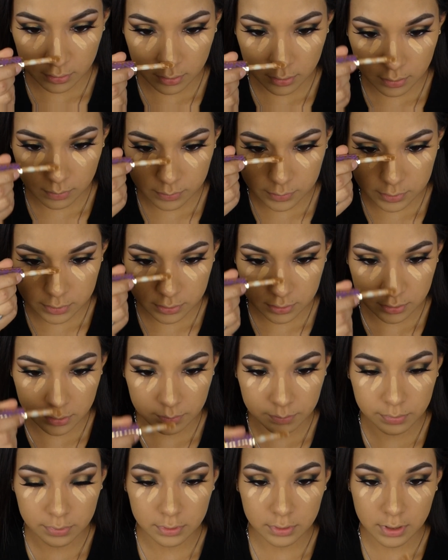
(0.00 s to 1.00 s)
Then I'm just
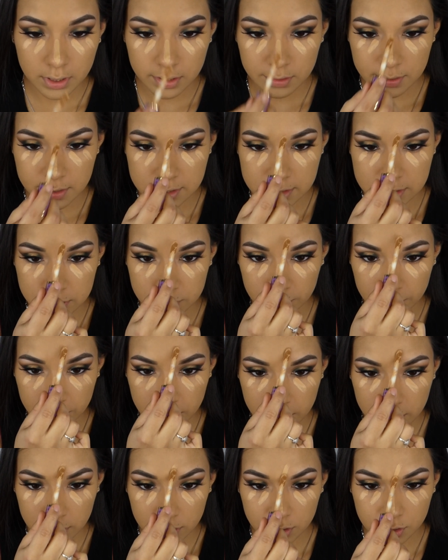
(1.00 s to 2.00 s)
going to apply this
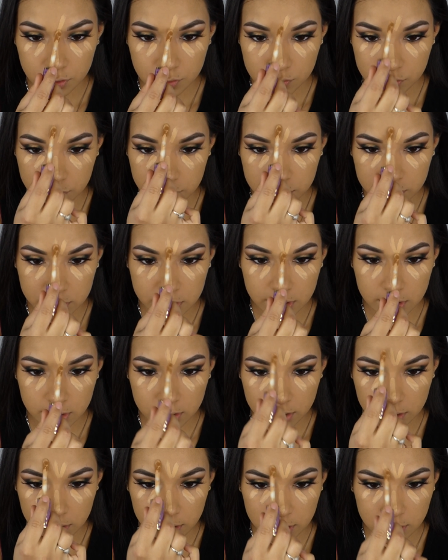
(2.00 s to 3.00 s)
where I
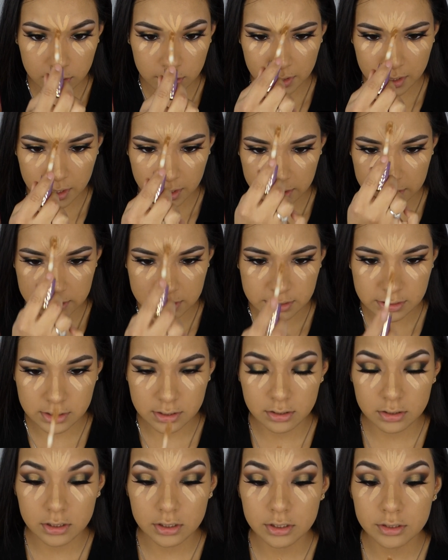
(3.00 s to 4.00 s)
usually apply
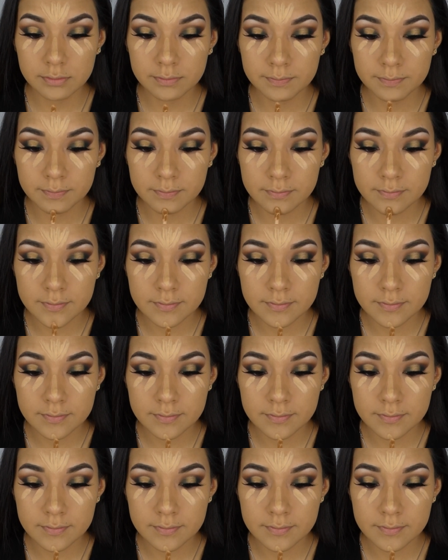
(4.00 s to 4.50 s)
concealer.